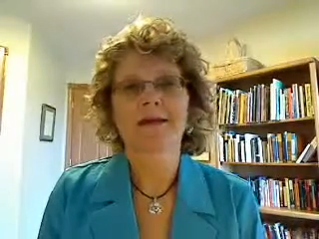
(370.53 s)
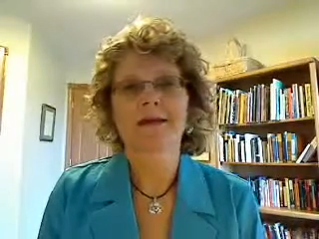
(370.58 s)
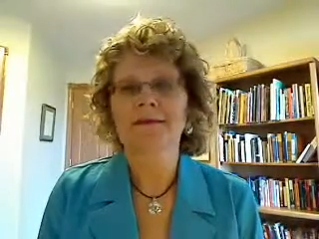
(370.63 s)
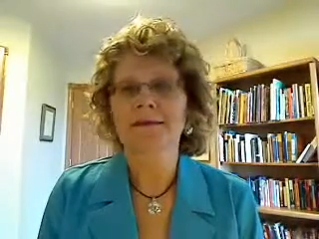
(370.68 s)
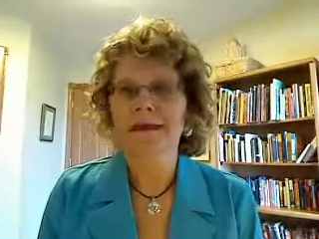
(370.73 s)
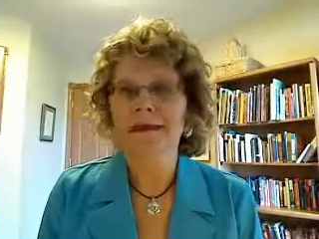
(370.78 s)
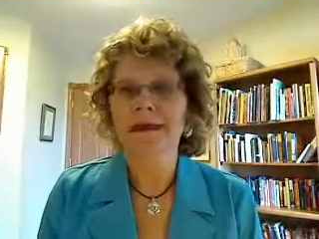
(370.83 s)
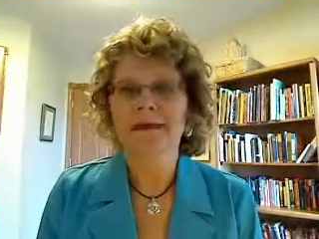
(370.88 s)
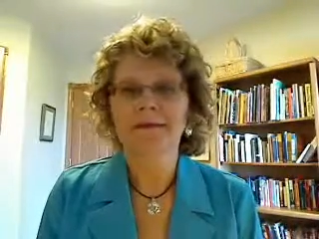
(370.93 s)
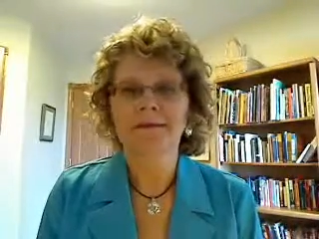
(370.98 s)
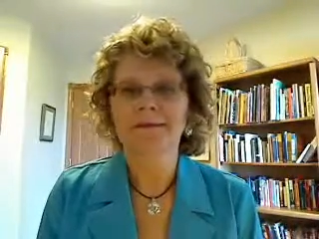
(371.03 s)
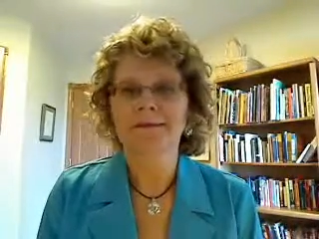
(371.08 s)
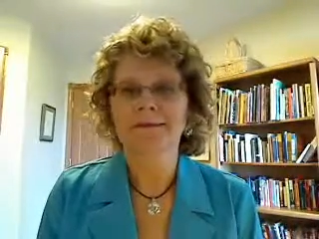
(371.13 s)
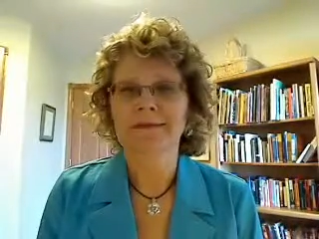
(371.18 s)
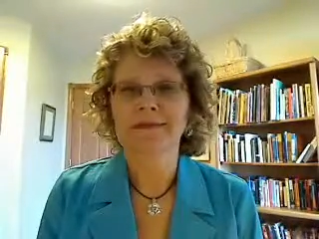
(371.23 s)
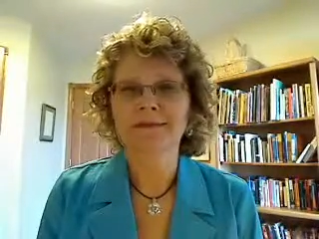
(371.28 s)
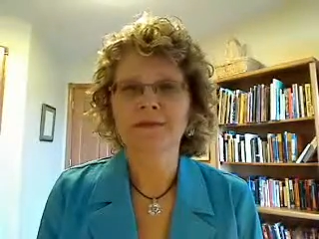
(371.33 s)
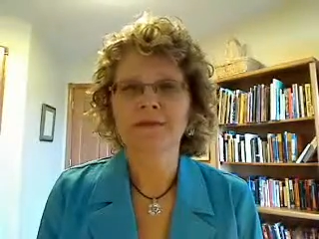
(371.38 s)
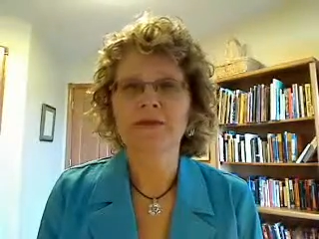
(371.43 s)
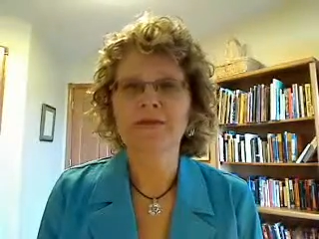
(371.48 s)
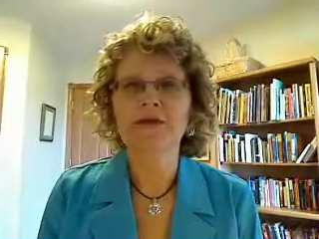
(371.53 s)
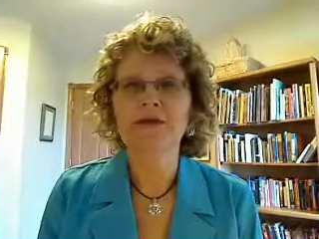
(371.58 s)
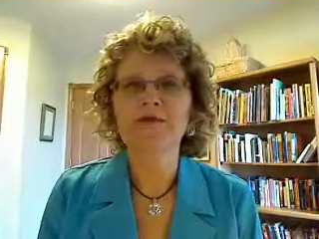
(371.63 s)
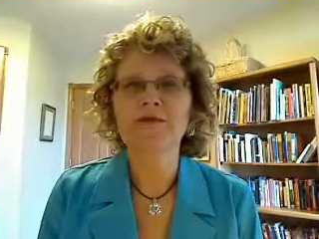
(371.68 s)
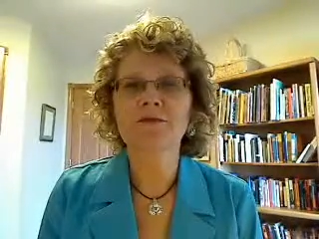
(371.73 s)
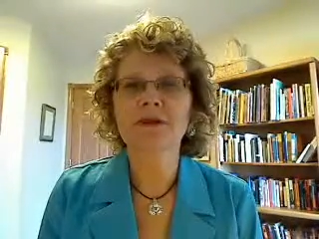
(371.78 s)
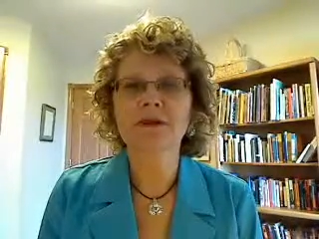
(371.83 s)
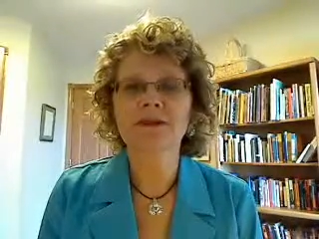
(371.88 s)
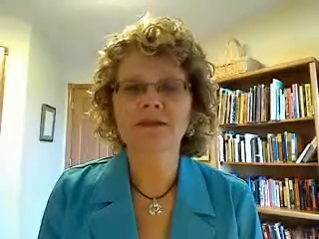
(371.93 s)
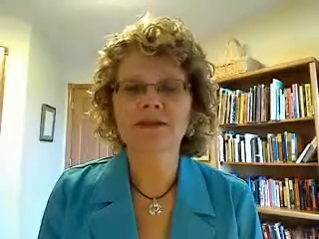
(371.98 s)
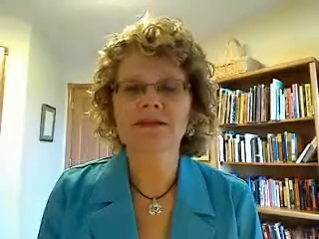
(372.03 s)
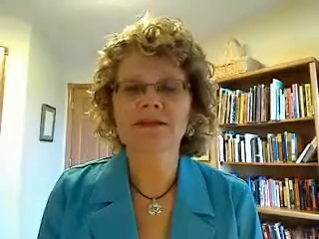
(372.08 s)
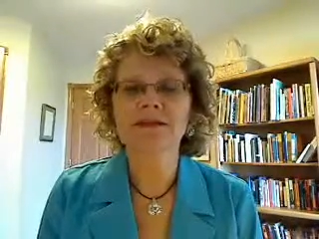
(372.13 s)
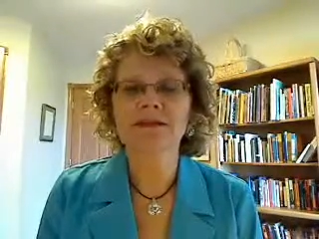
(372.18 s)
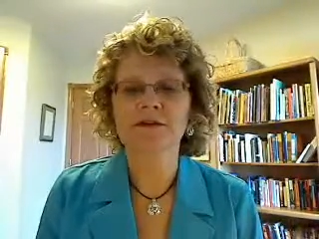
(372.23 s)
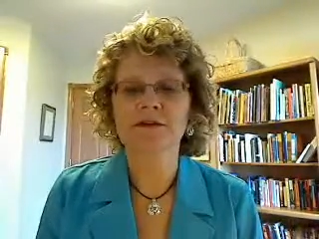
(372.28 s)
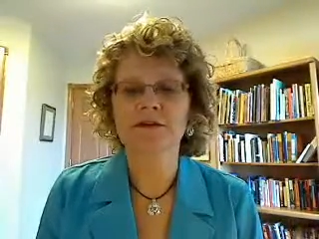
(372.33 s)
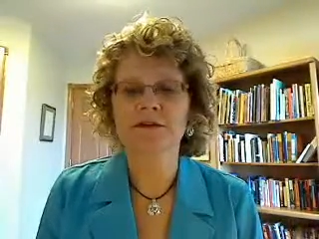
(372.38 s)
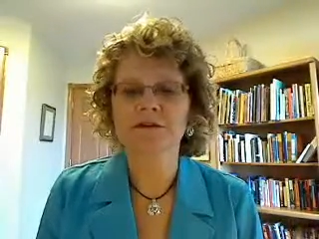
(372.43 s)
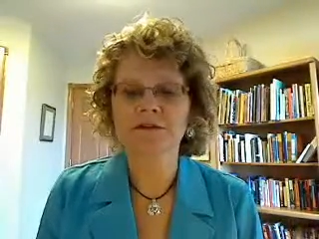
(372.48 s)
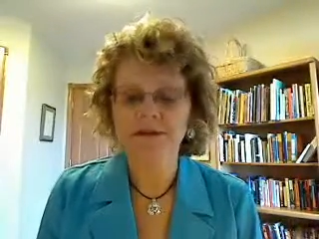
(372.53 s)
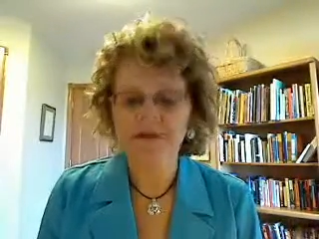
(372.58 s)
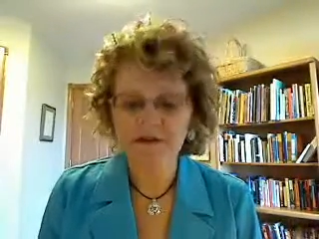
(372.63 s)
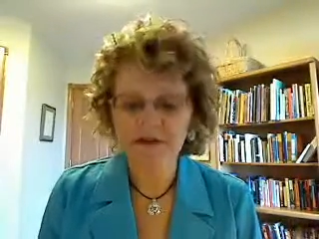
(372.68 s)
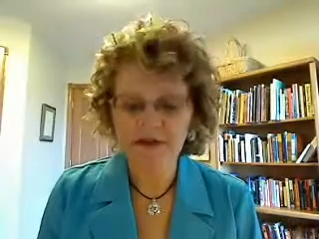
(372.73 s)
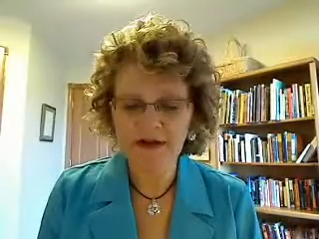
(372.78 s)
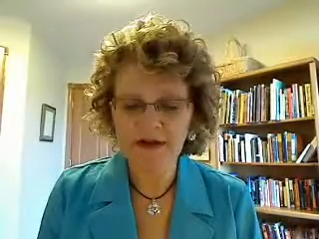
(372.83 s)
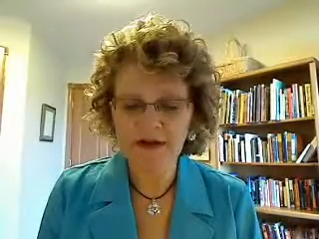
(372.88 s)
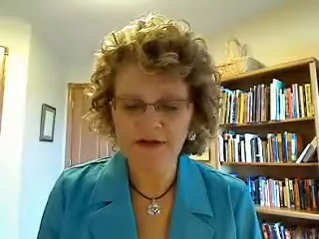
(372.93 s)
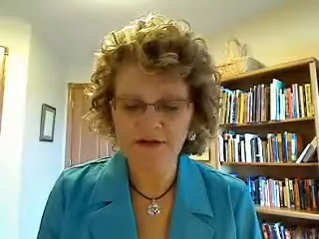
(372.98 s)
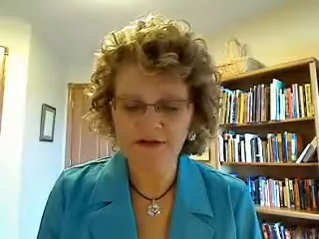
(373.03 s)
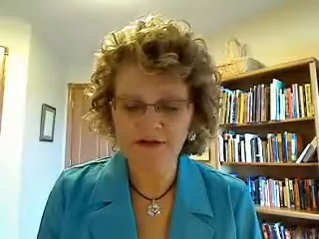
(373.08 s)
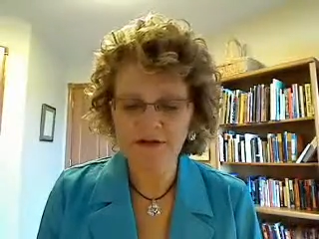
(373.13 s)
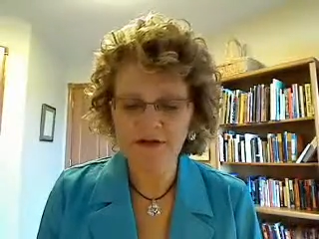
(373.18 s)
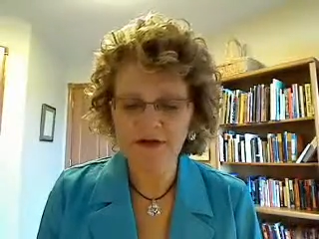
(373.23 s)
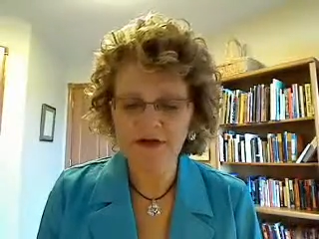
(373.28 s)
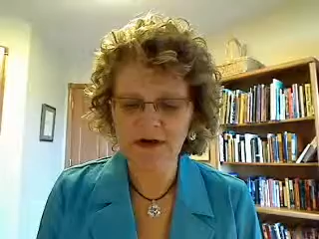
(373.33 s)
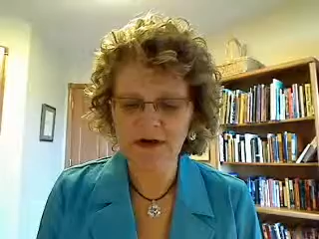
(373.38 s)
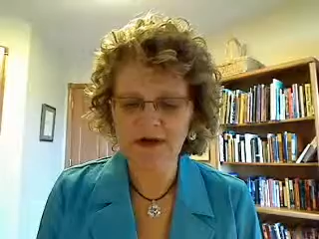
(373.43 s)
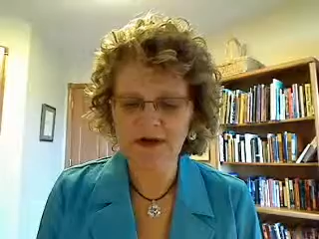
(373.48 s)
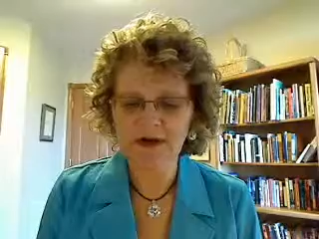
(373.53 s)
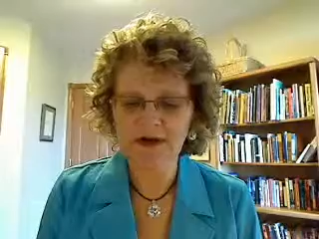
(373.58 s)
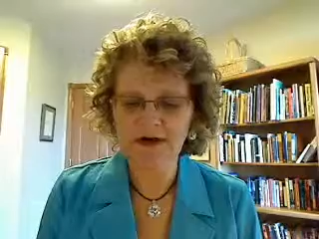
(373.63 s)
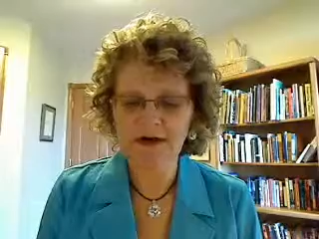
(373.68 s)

Now, if you go through all this and you're still not sure